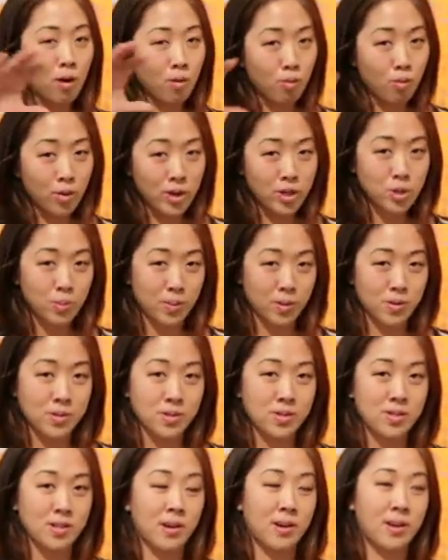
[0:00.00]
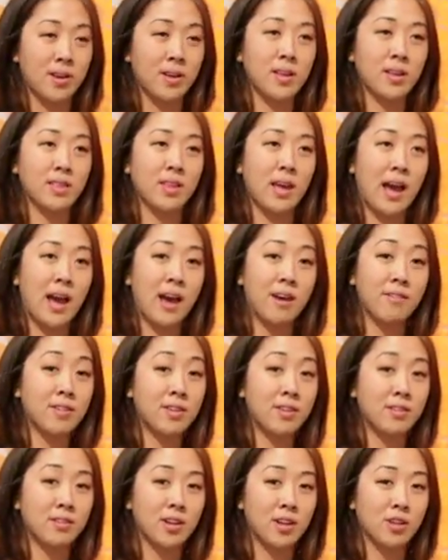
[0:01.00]
rich person's area like they have in
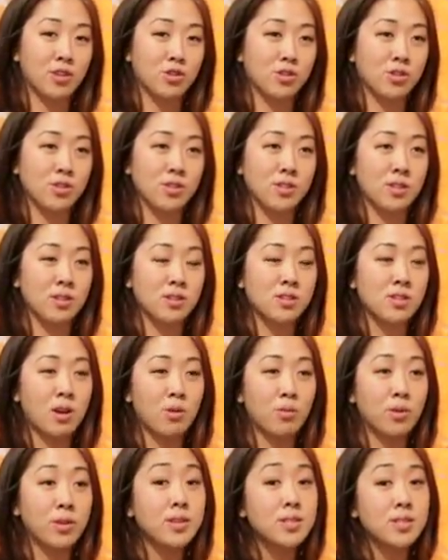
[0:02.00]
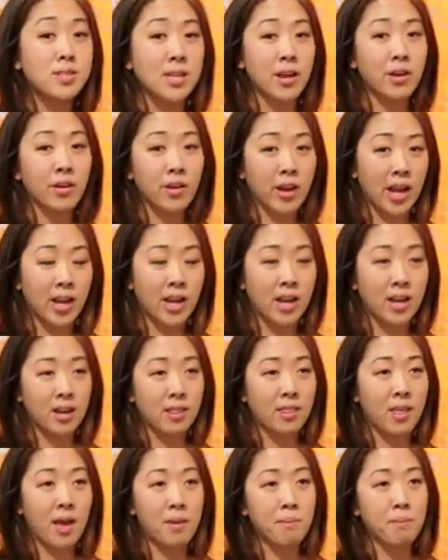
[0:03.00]
other countries, and it's not really segregated in
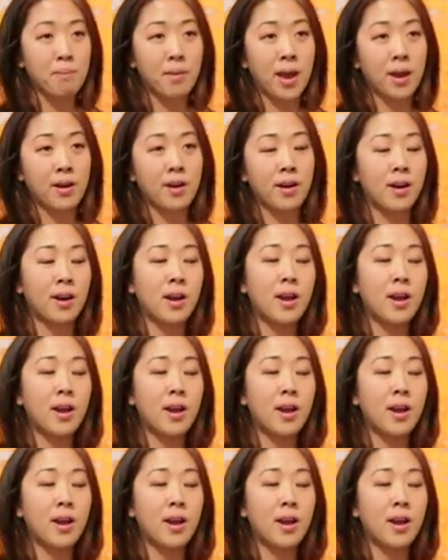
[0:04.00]
that manner.